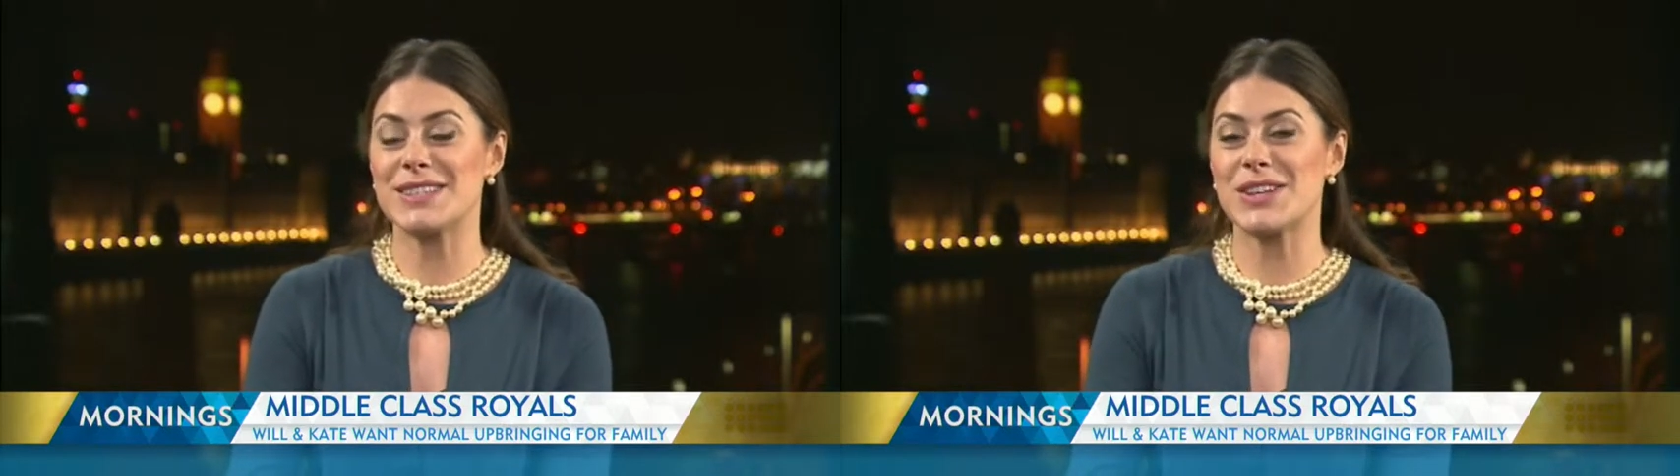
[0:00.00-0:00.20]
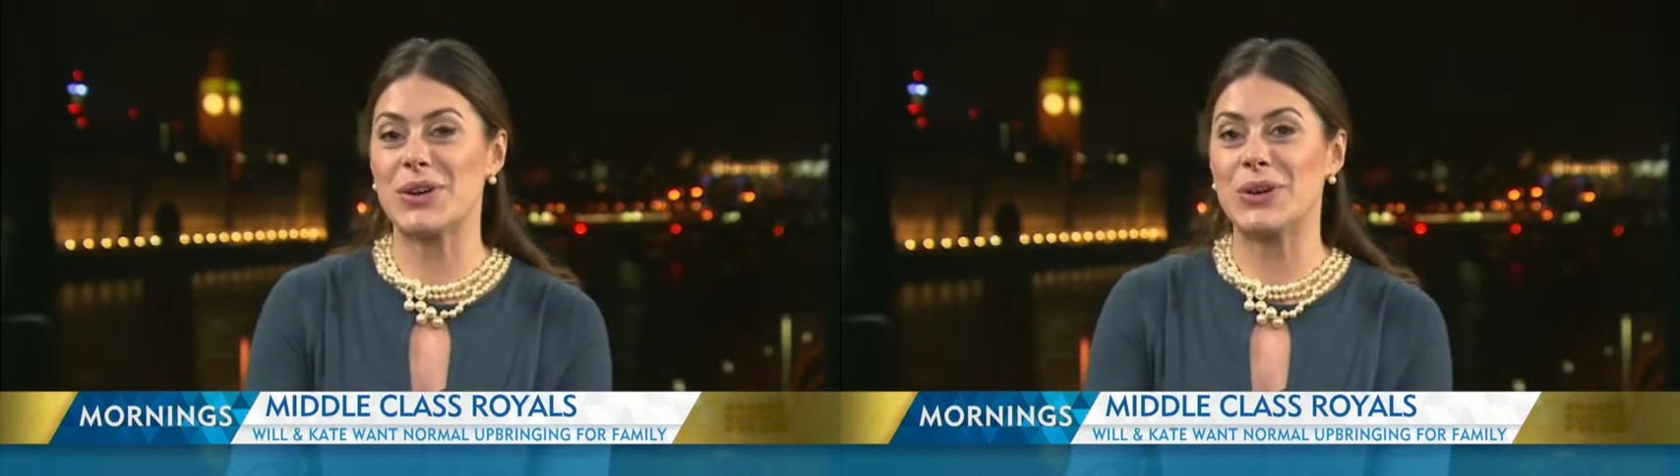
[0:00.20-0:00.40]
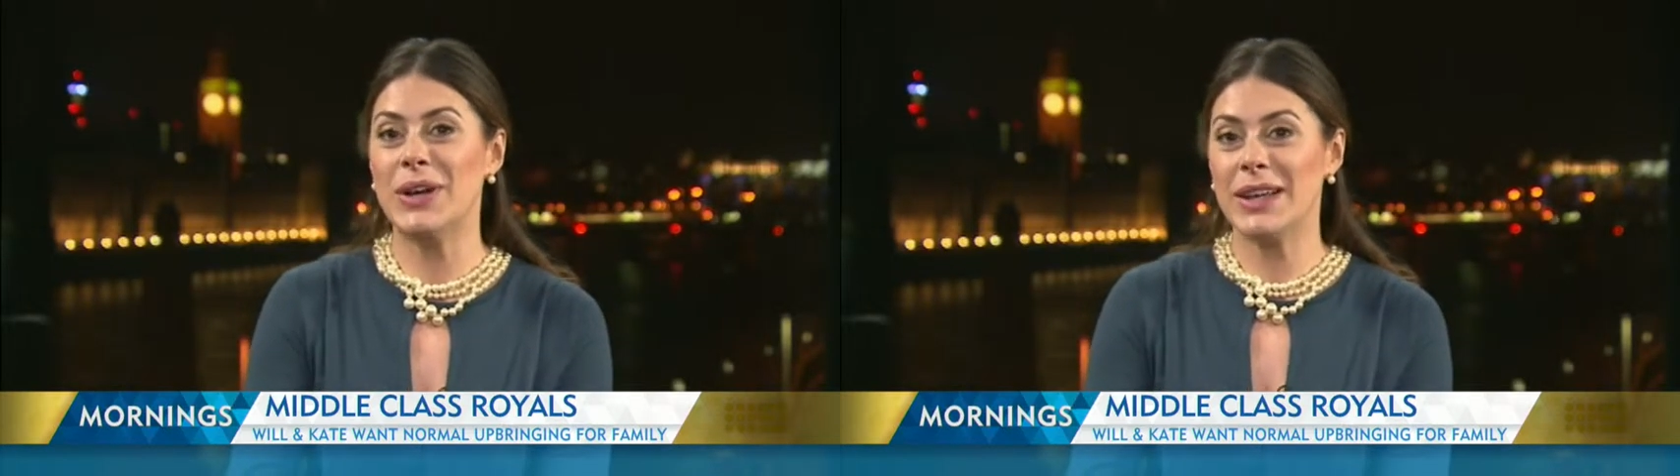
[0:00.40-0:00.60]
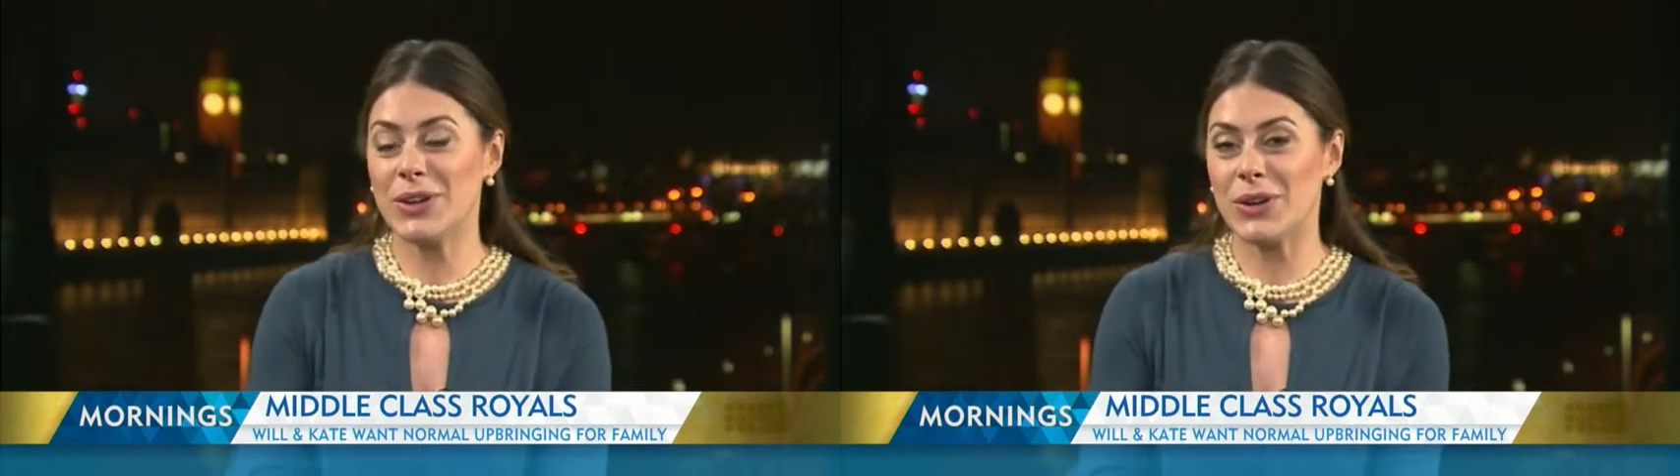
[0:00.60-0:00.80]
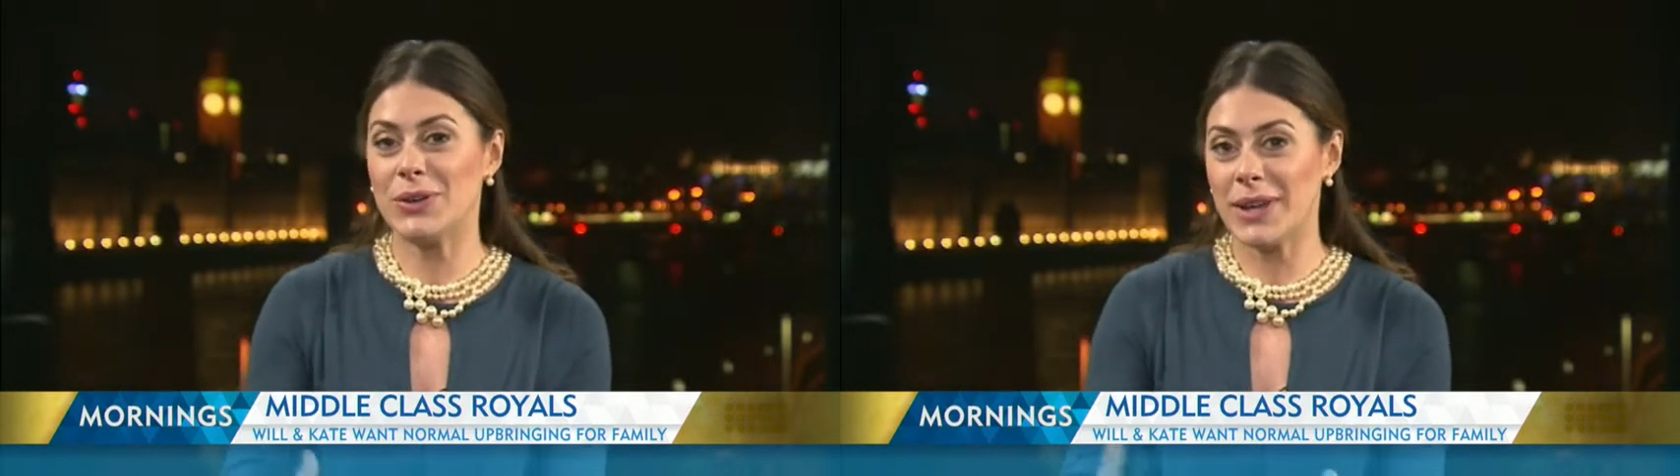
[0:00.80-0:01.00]
So, you
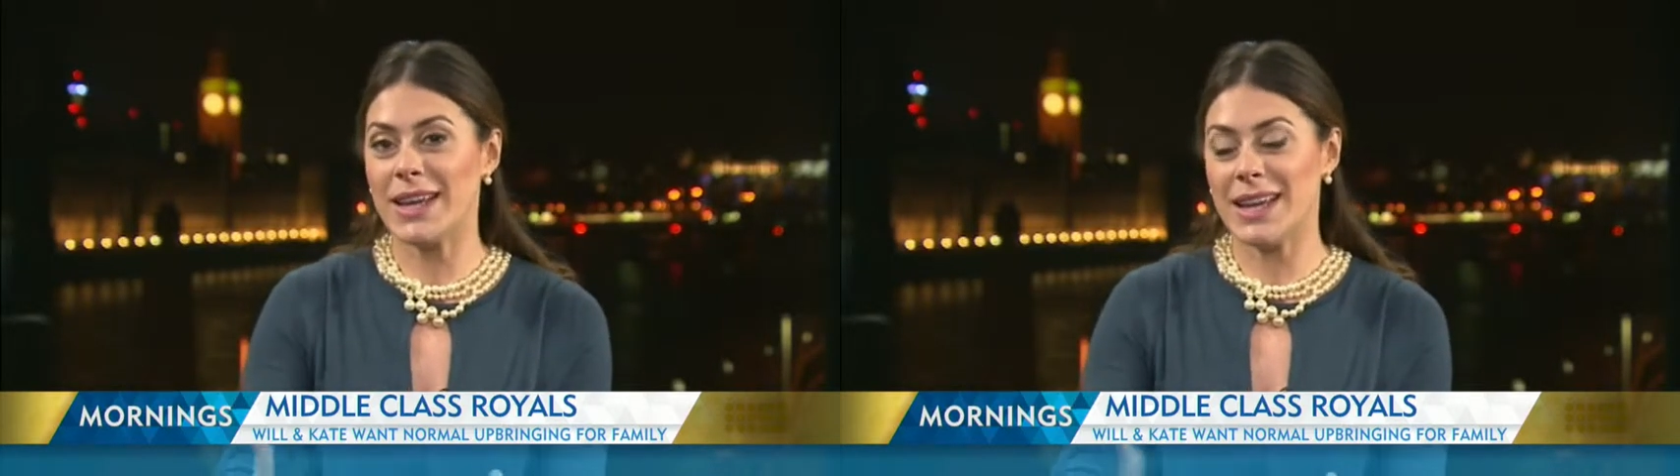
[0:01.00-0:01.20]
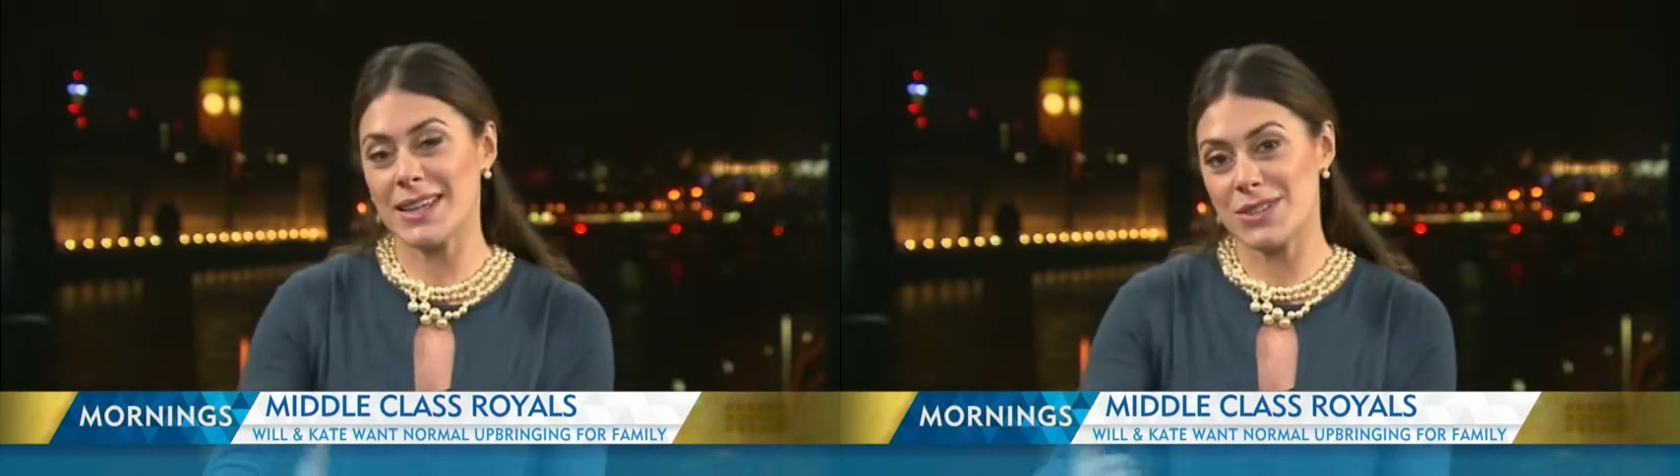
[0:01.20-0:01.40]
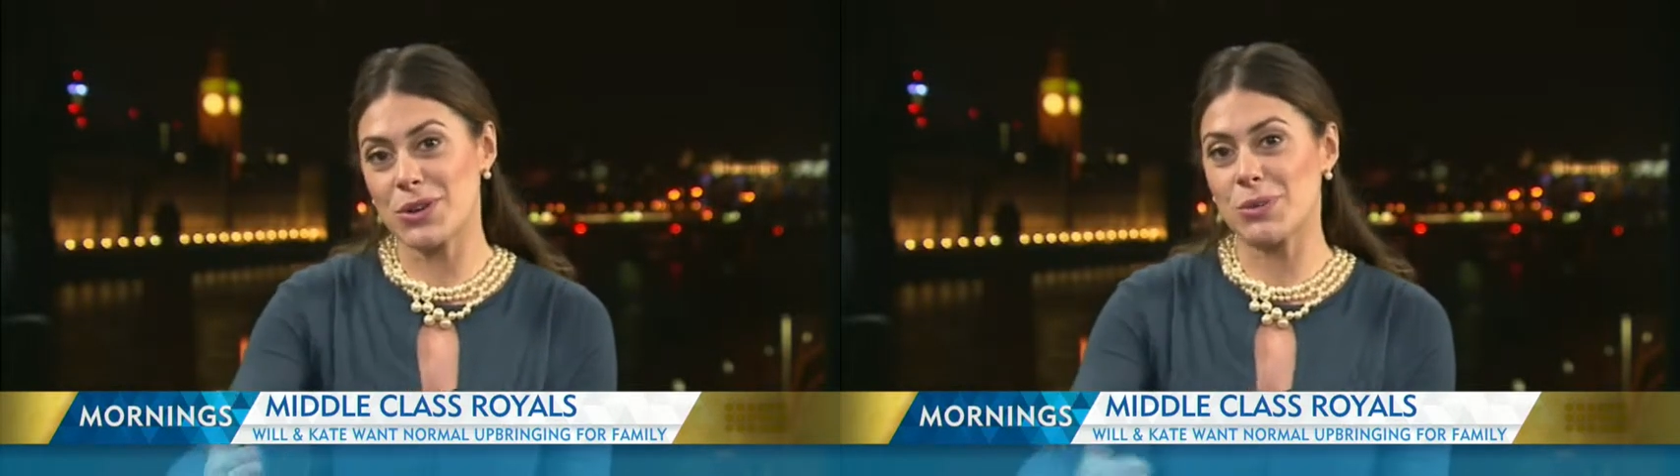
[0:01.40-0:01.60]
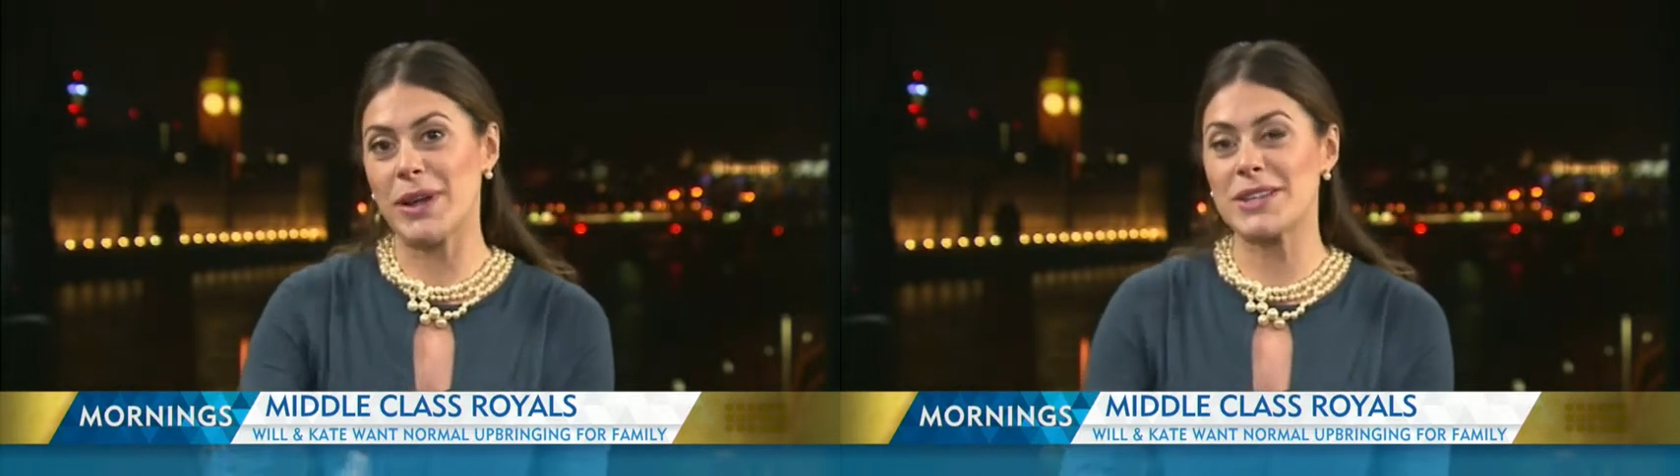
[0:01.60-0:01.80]
know, he's got a way